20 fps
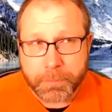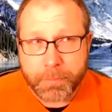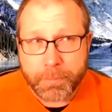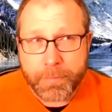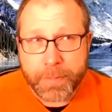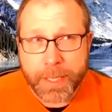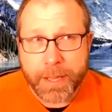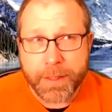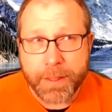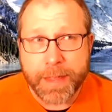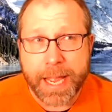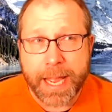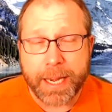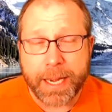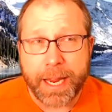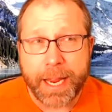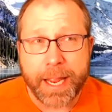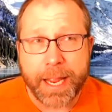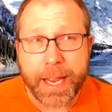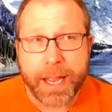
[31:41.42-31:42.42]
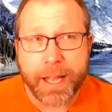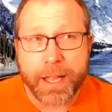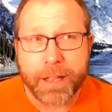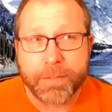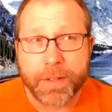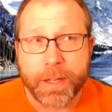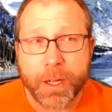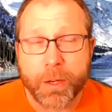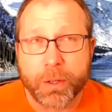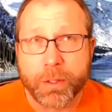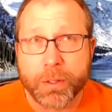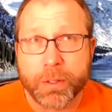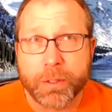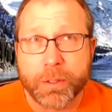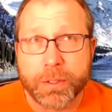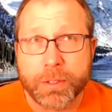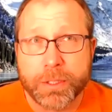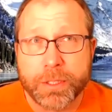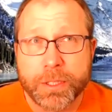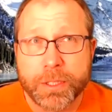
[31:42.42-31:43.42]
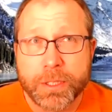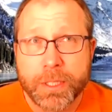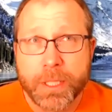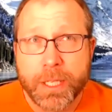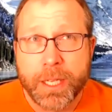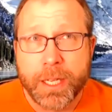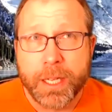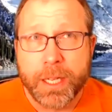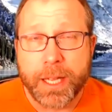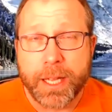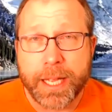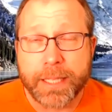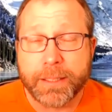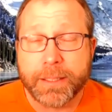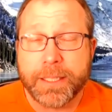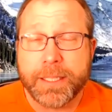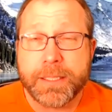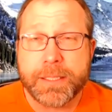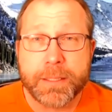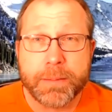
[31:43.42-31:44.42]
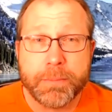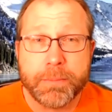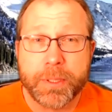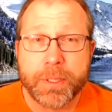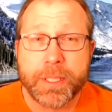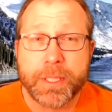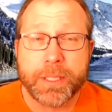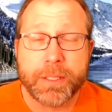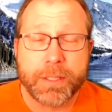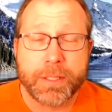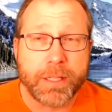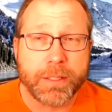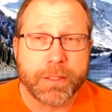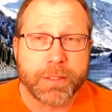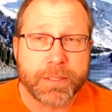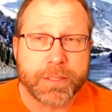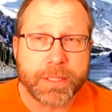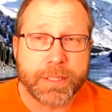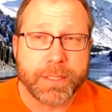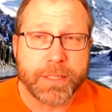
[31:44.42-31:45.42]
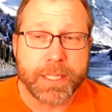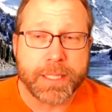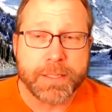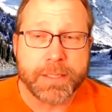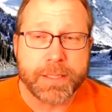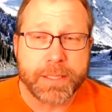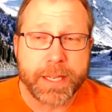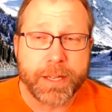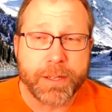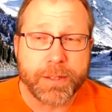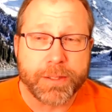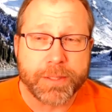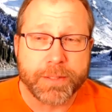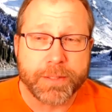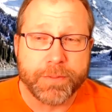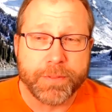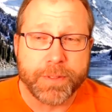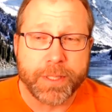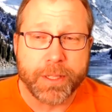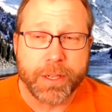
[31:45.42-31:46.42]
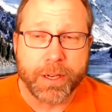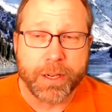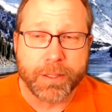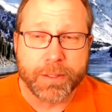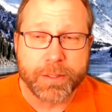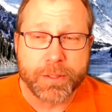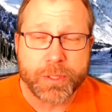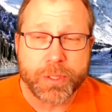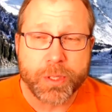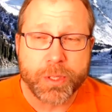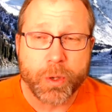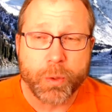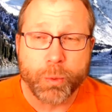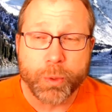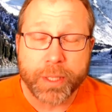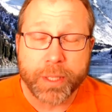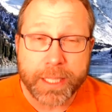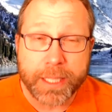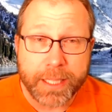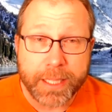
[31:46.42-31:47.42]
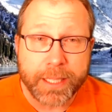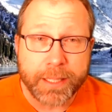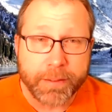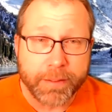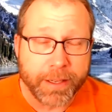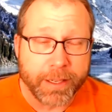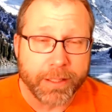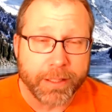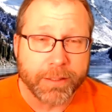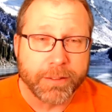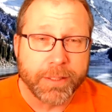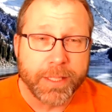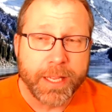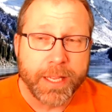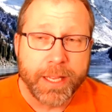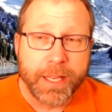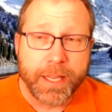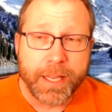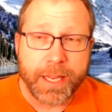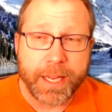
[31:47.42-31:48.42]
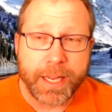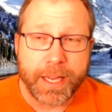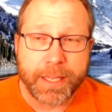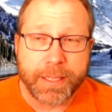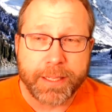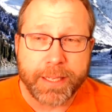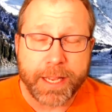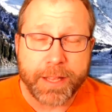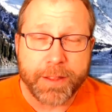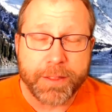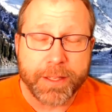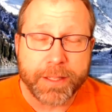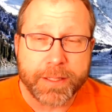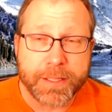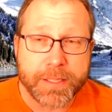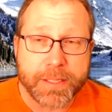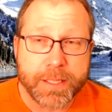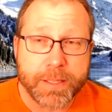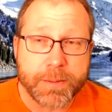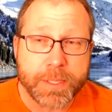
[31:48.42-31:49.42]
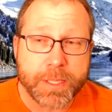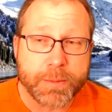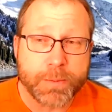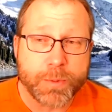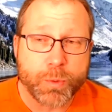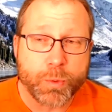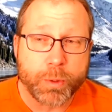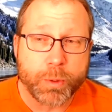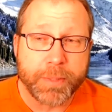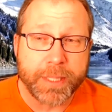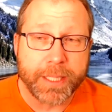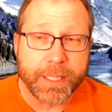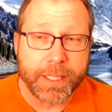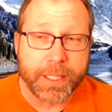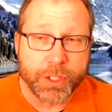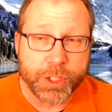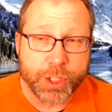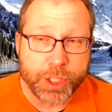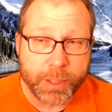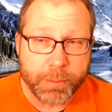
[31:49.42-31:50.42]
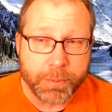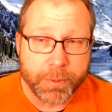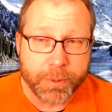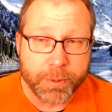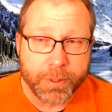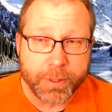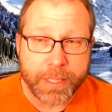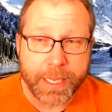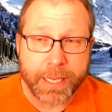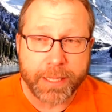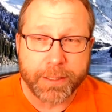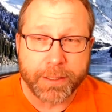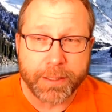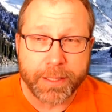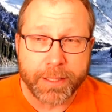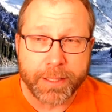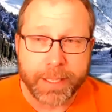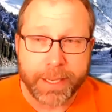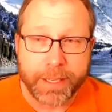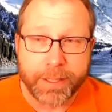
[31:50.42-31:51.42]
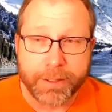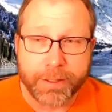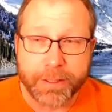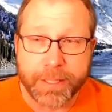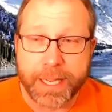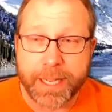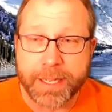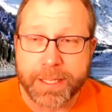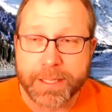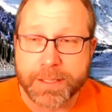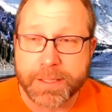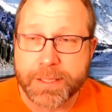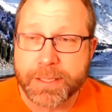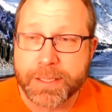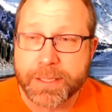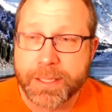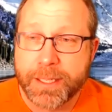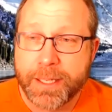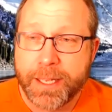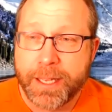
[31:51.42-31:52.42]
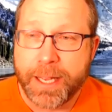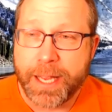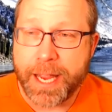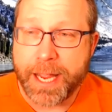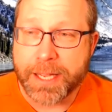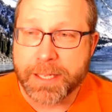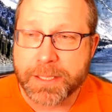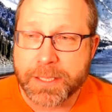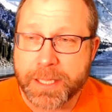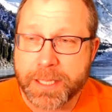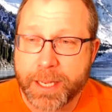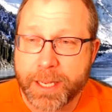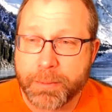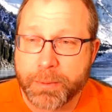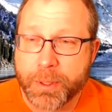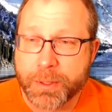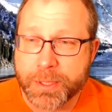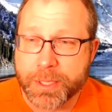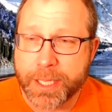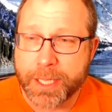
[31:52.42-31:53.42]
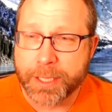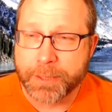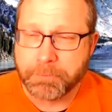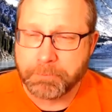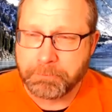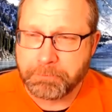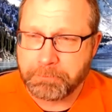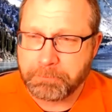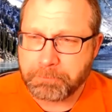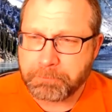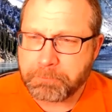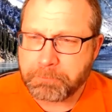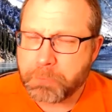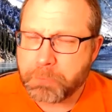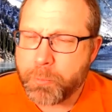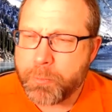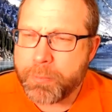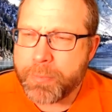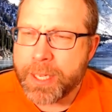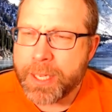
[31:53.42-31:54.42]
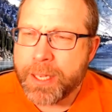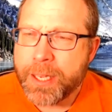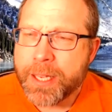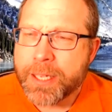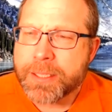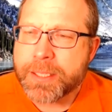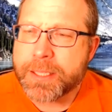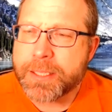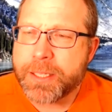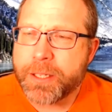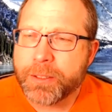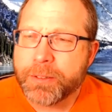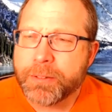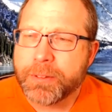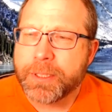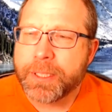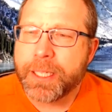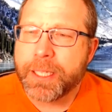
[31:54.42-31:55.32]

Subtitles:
that have earned at least $1 million in sales in VR. So we're getting there. And I think the systems will be getting cheaper and lighter as time goes on. So here,